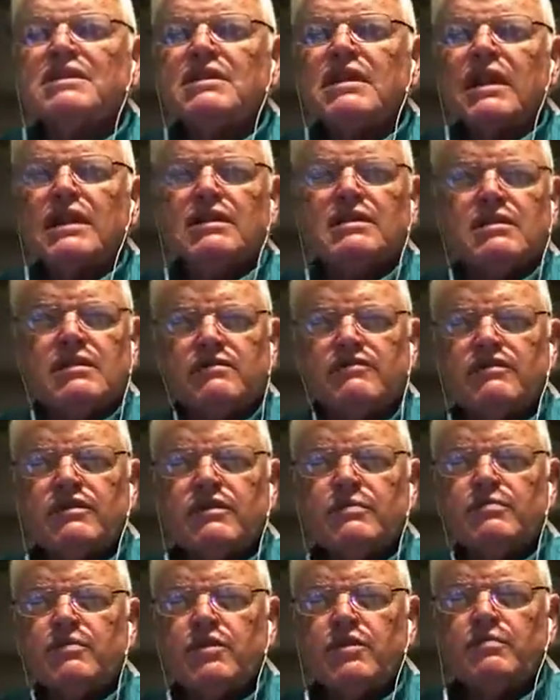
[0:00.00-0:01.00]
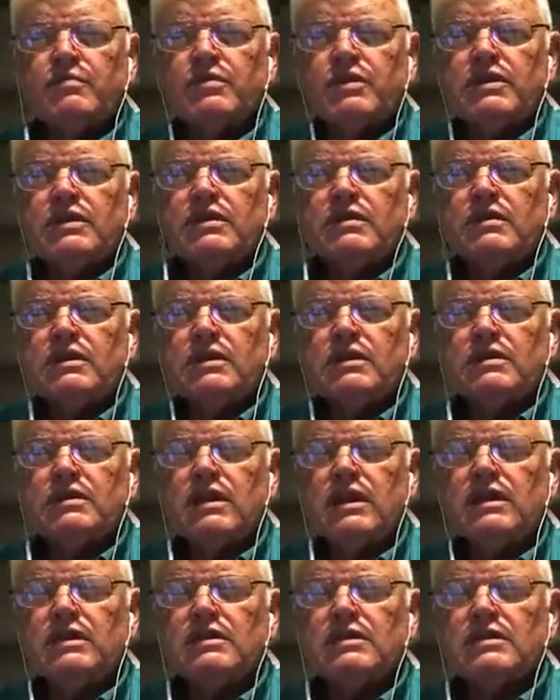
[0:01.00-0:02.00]
That's the real purpose of these
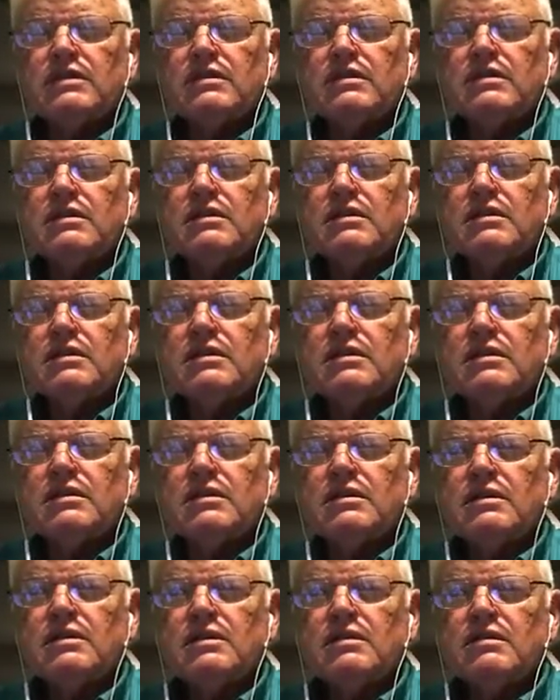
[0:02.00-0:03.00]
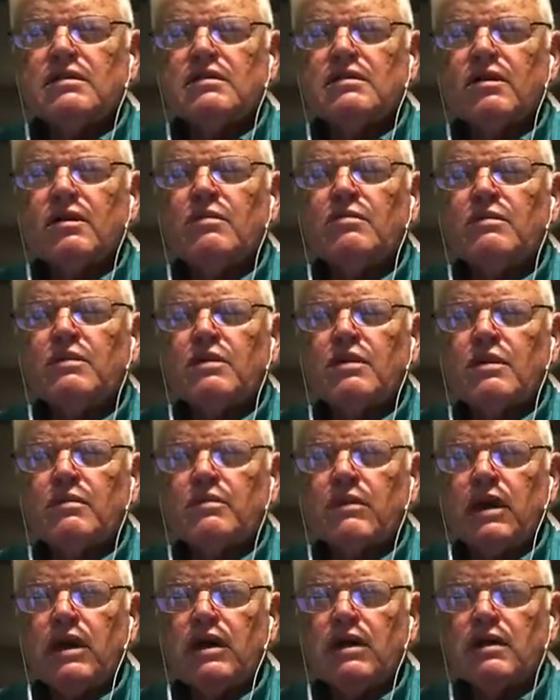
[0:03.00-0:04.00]
lessons, is to open our
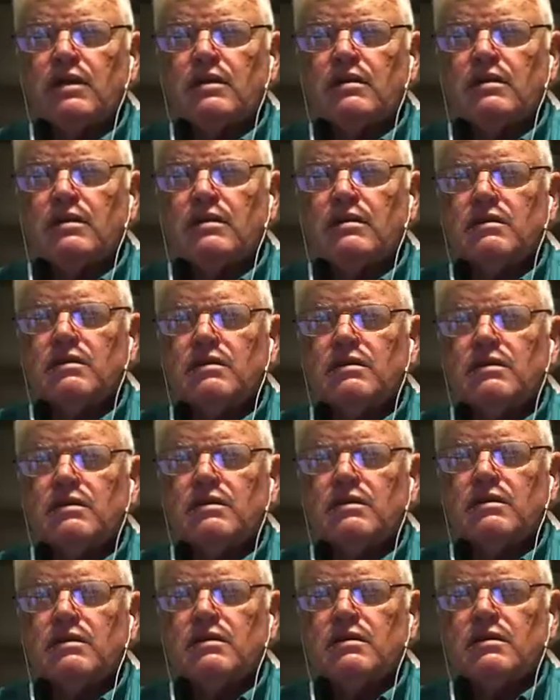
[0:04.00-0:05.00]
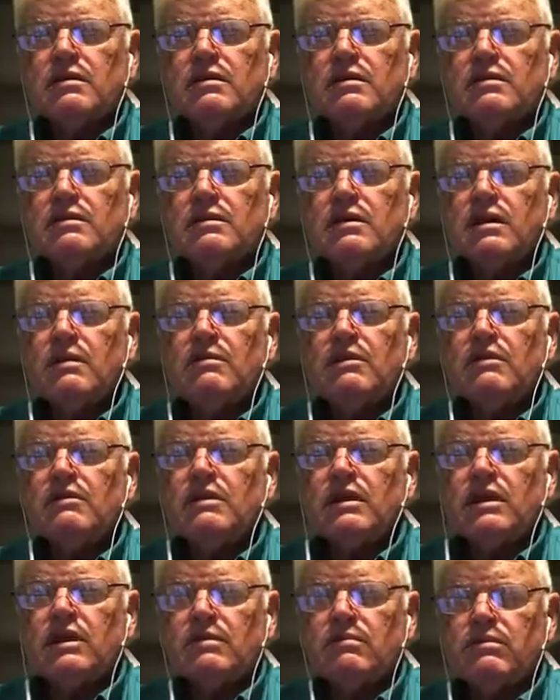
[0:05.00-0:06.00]
mind. It's not about
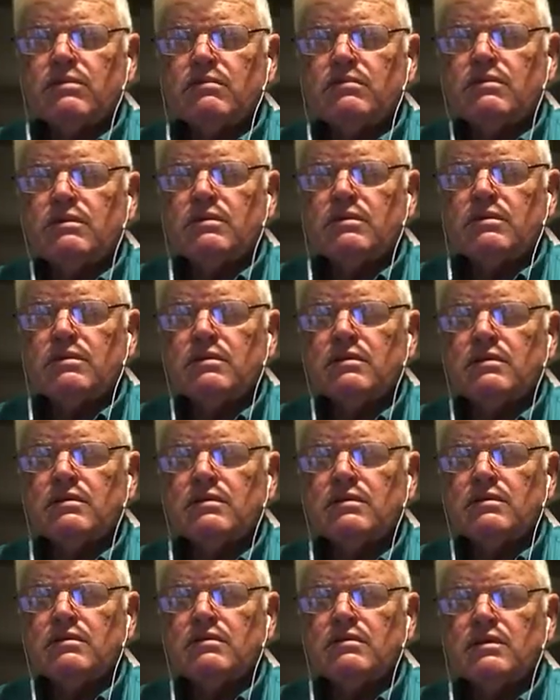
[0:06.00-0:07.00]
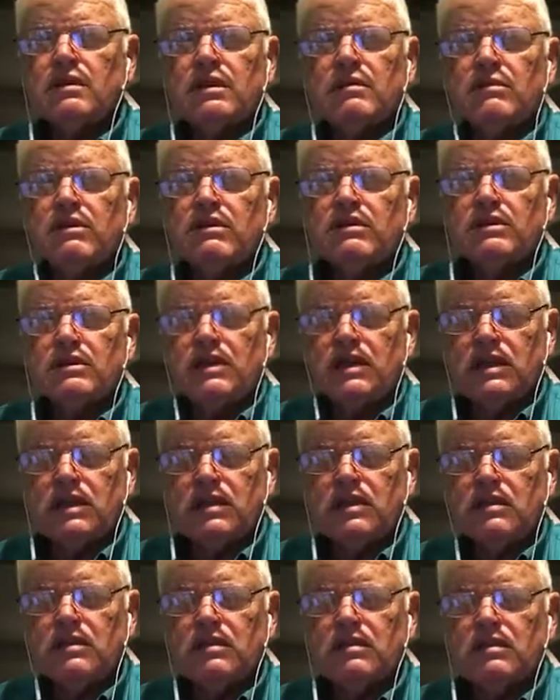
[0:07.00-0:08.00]
tables, it's not about seeing.
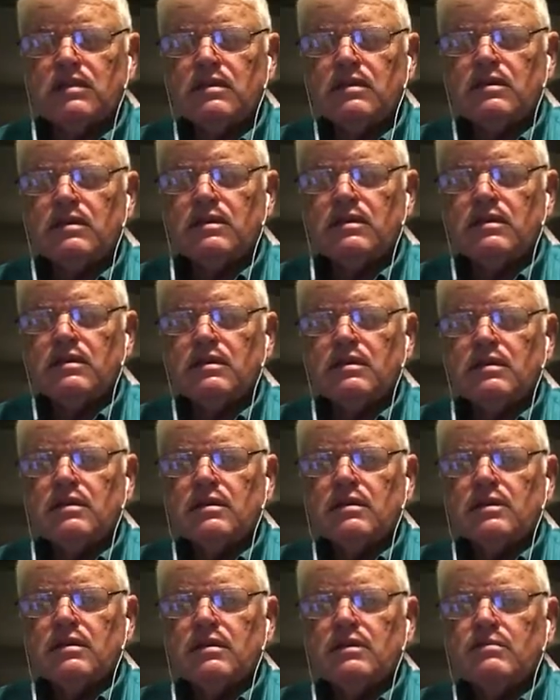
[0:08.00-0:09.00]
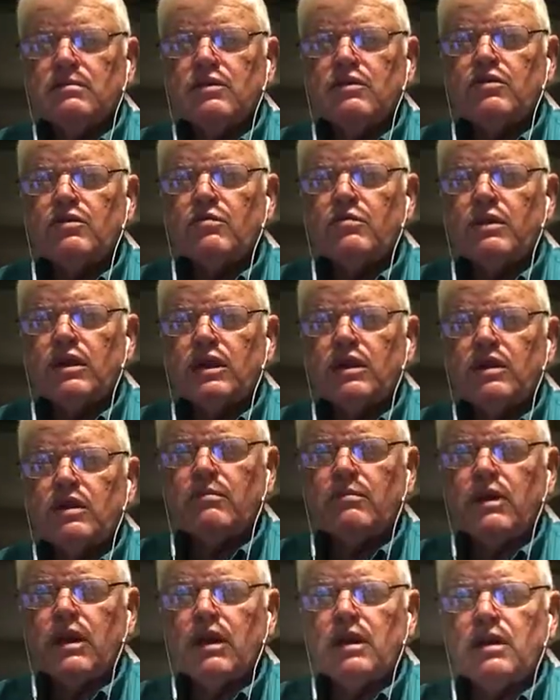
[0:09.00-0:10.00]
It's about opening
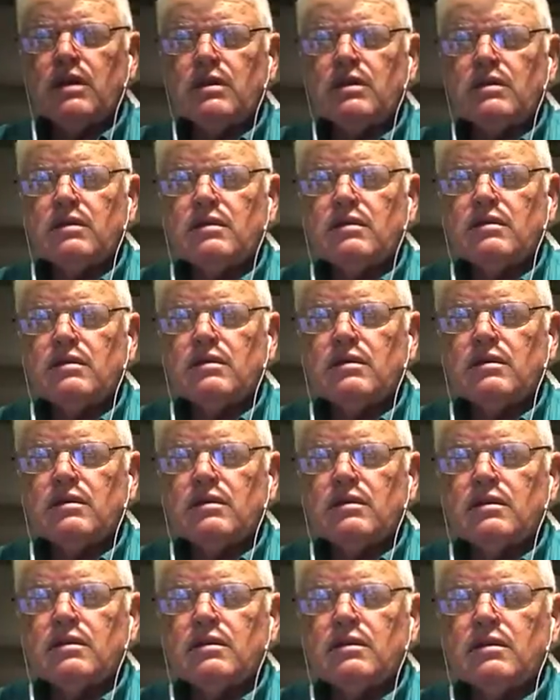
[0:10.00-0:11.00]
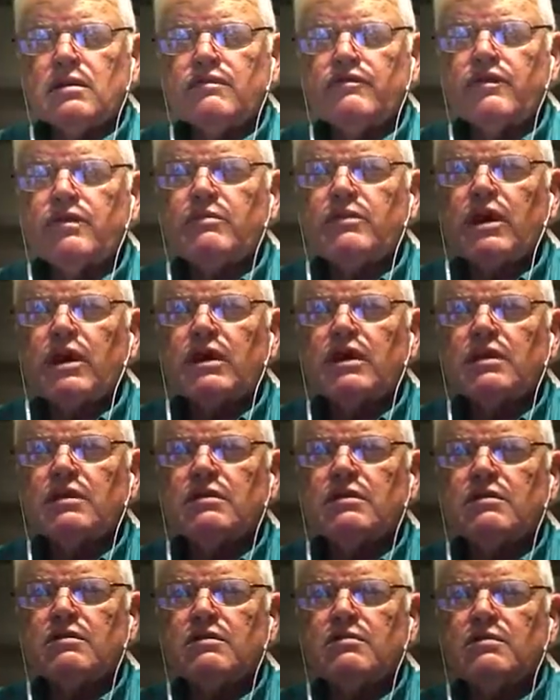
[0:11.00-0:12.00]
mind. If our mind
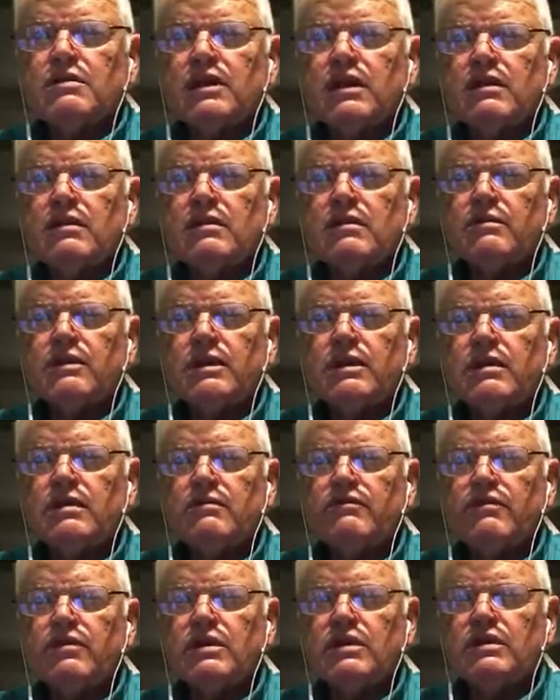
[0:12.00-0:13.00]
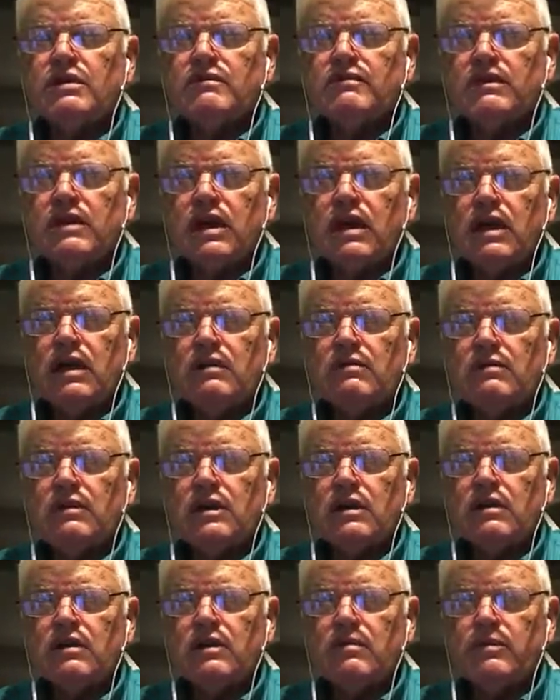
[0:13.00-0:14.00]
isn't open, how can we hear the voice of God
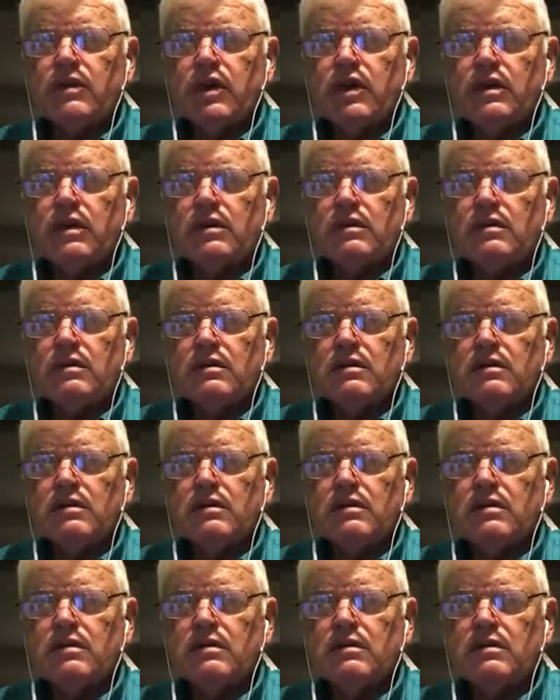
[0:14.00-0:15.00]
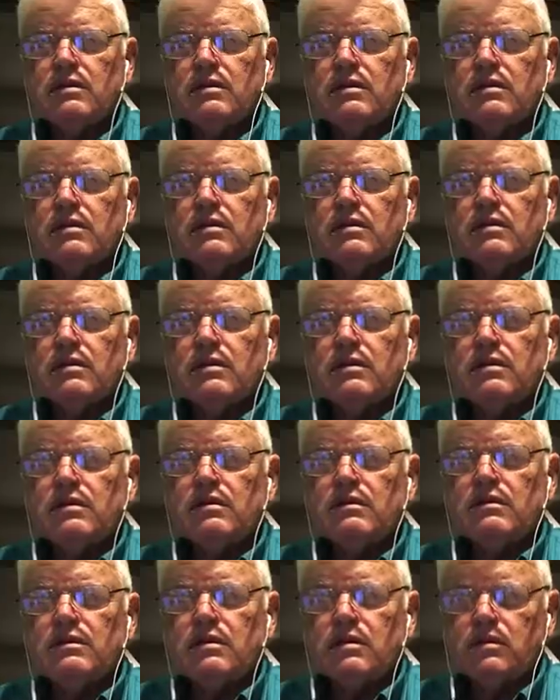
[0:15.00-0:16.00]
within our mind?
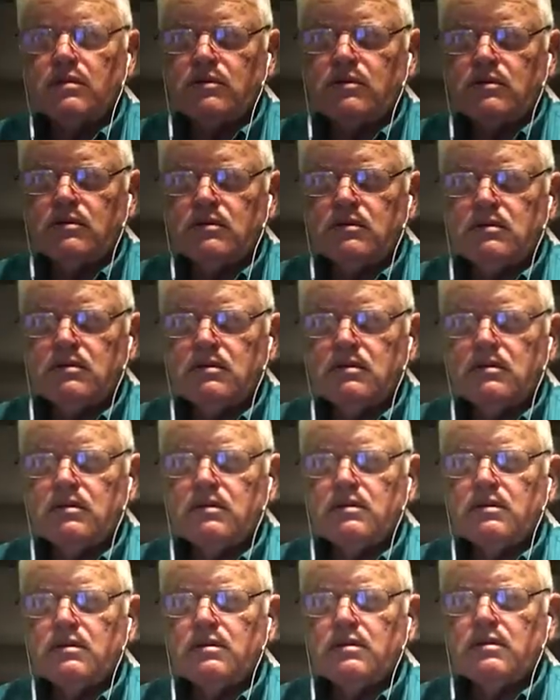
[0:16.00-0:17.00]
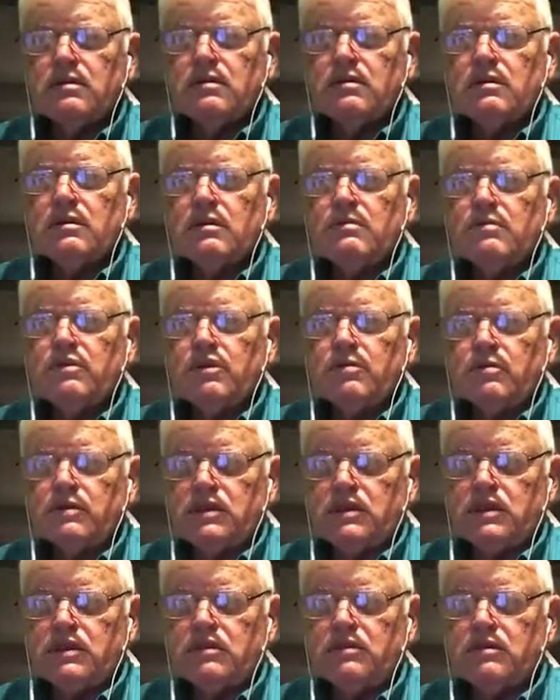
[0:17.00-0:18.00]
So, the
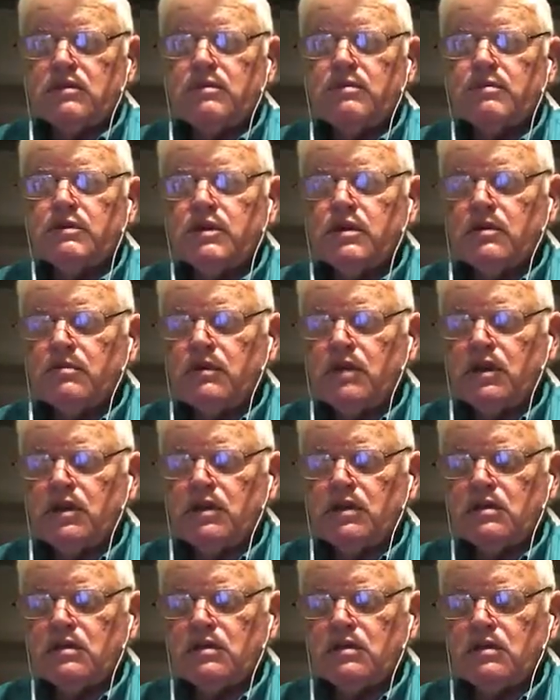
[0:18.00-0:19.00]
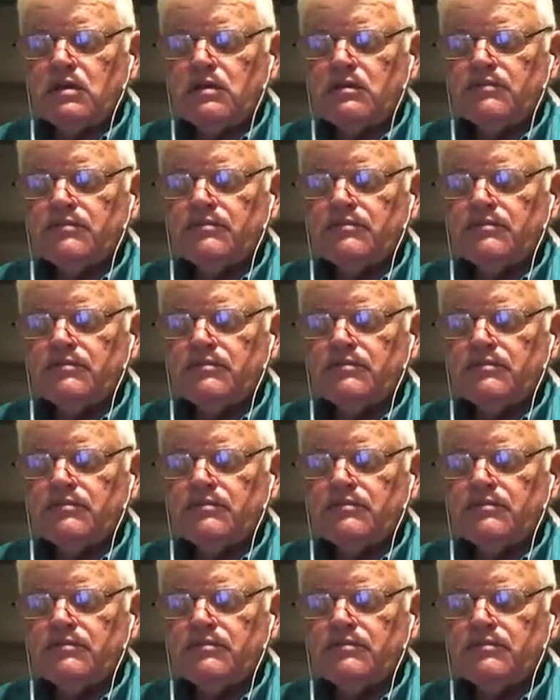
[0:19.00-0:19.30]
purpose is to open our mind.